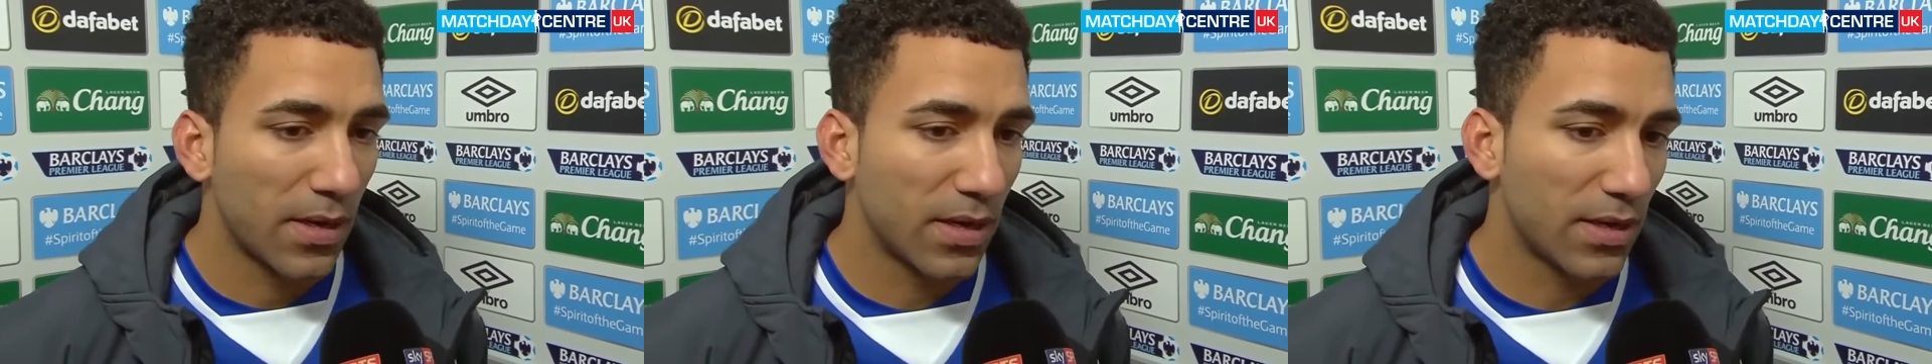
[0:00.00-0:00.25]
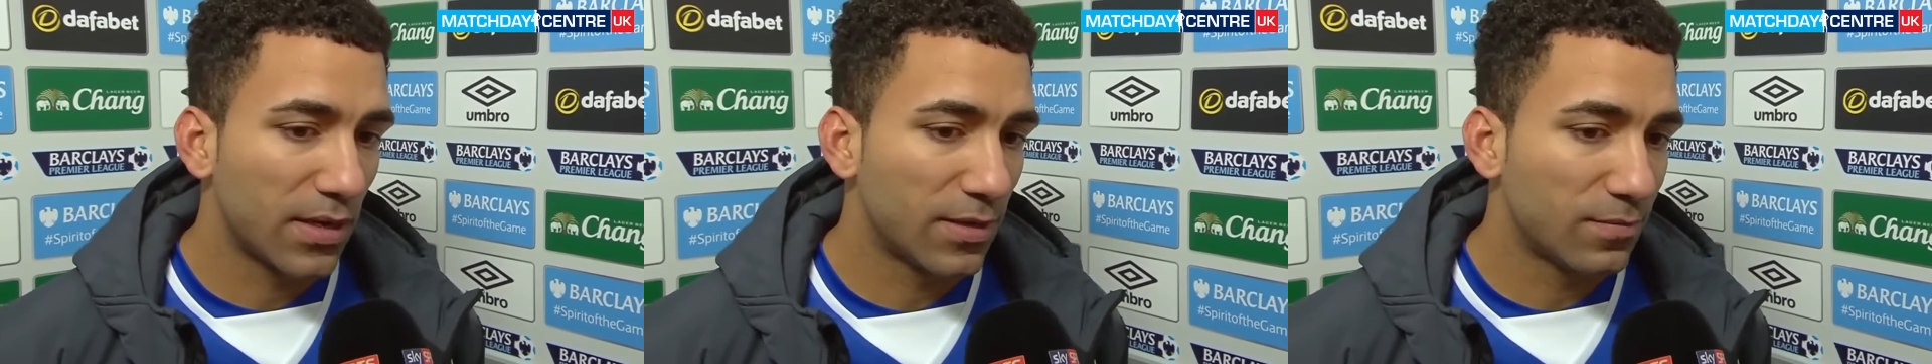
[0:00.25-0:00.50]

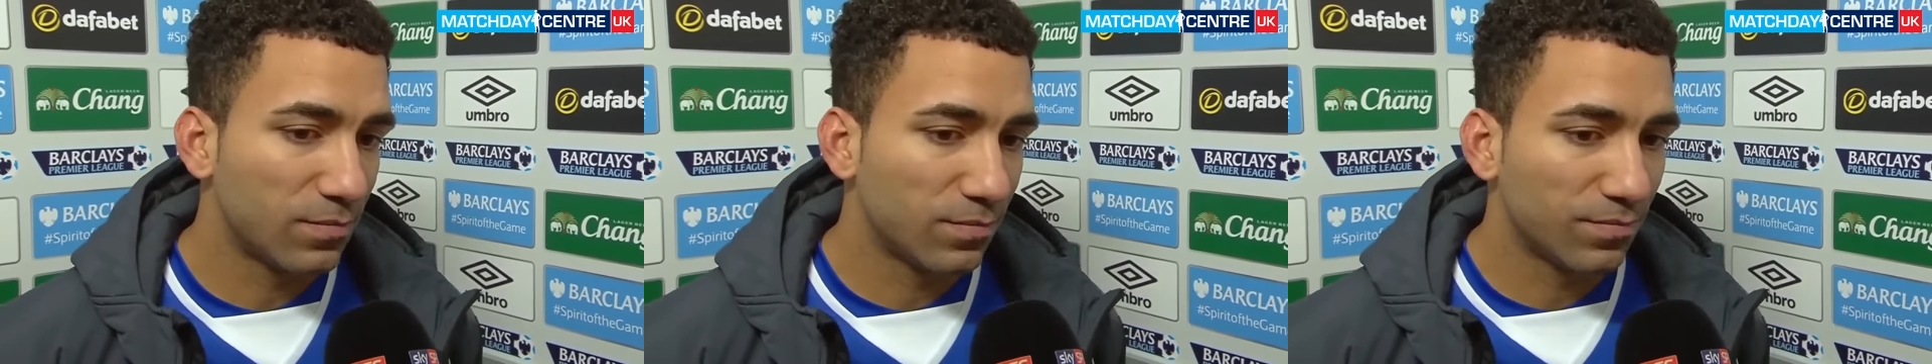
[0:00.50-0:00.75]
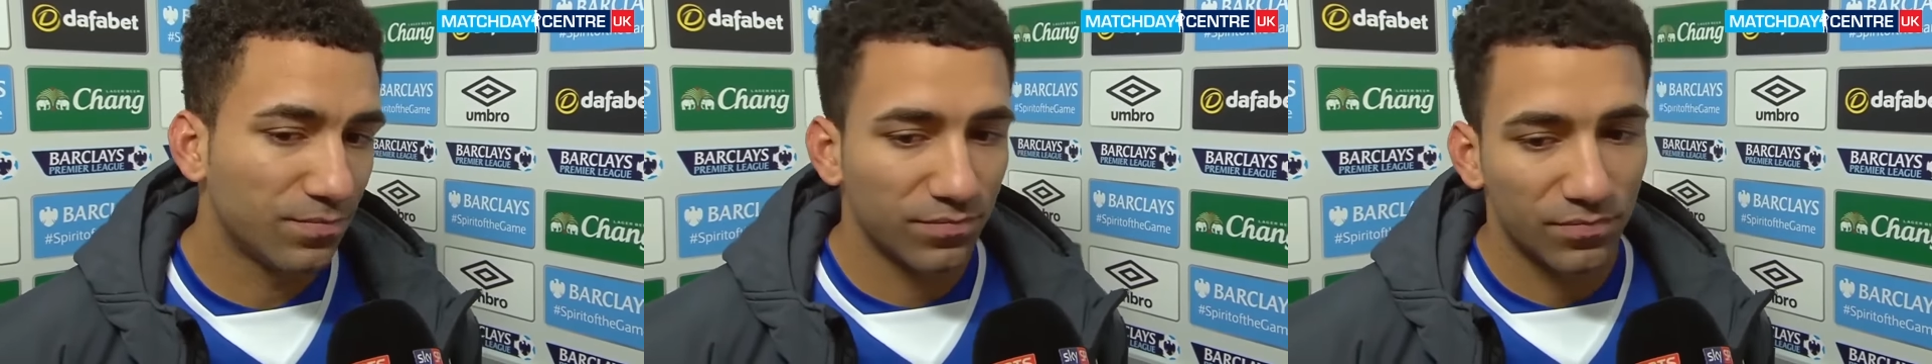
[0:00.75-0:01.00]

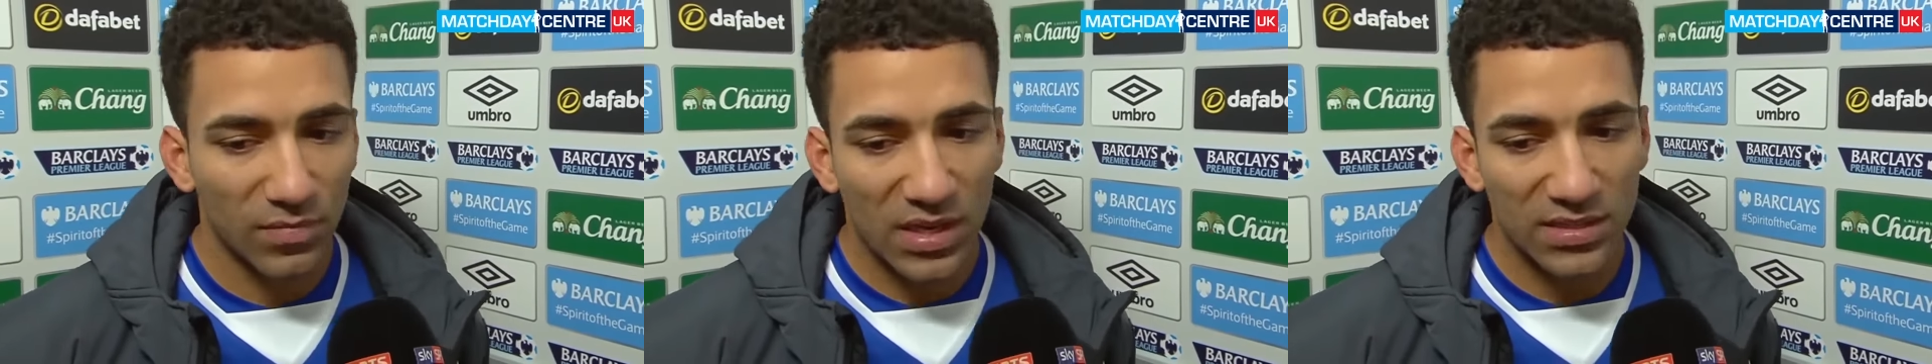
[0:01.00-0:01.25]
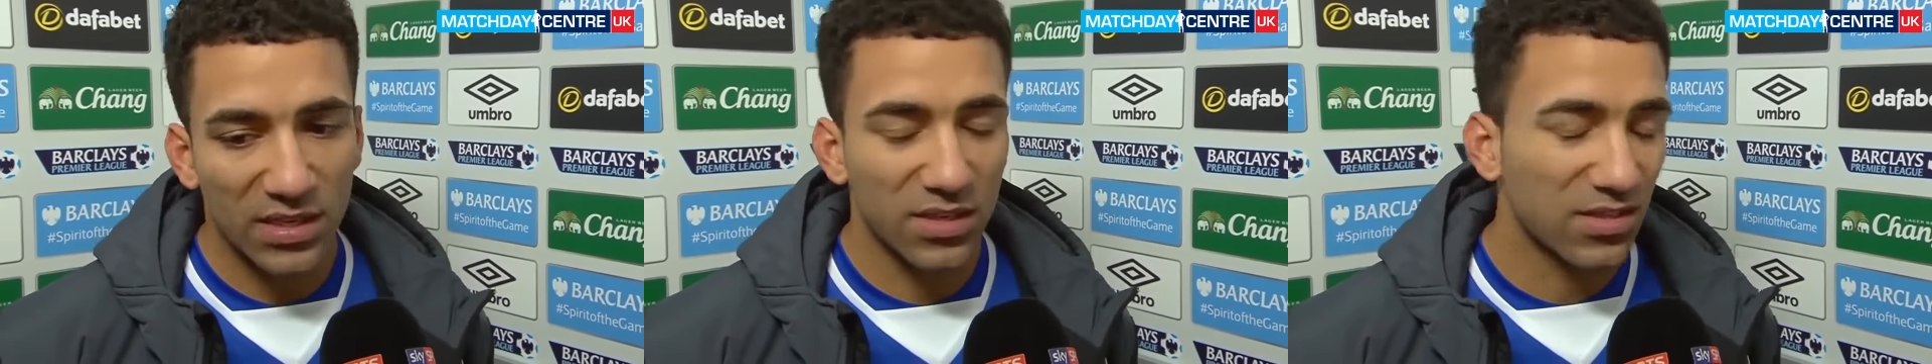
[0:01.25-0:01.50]
um,
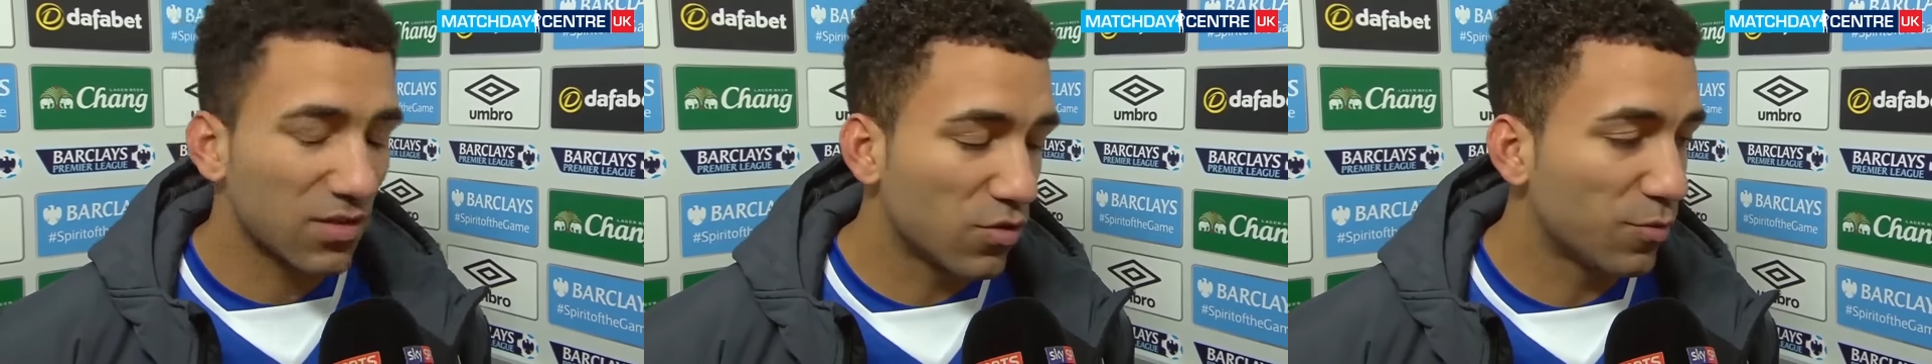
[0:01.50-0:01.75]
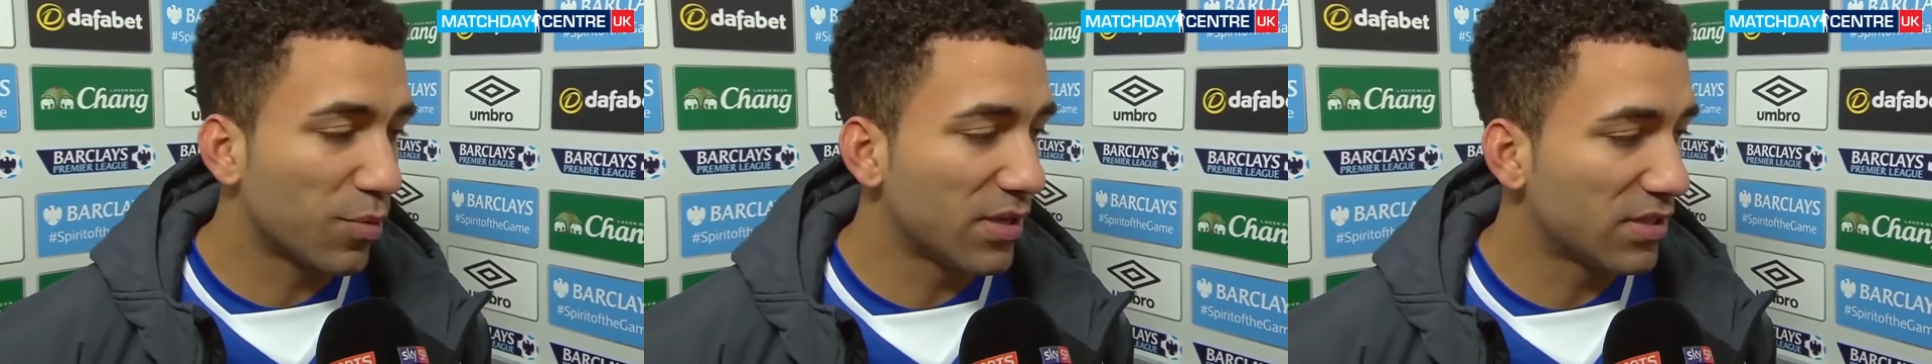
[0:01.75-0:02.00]
like I said, it's a
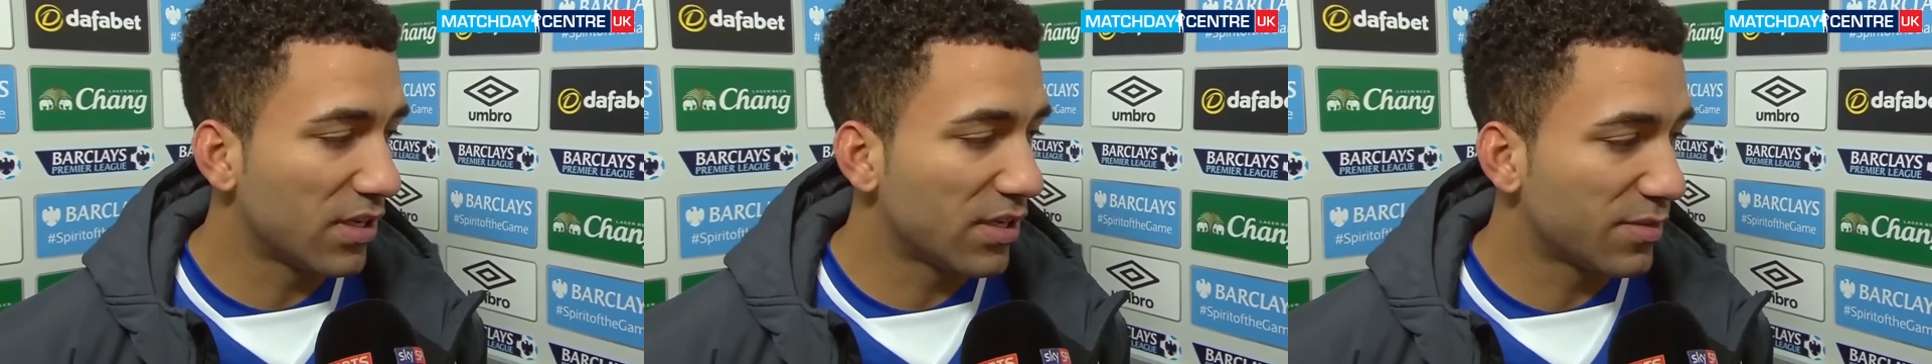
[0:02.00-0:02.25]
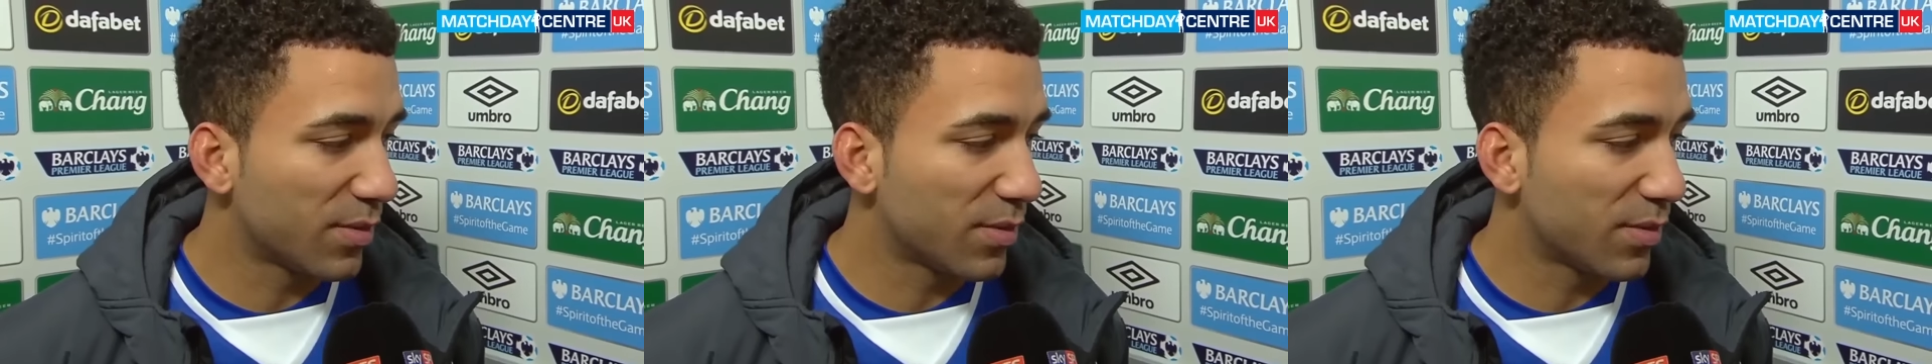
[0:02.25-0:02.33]
good point today.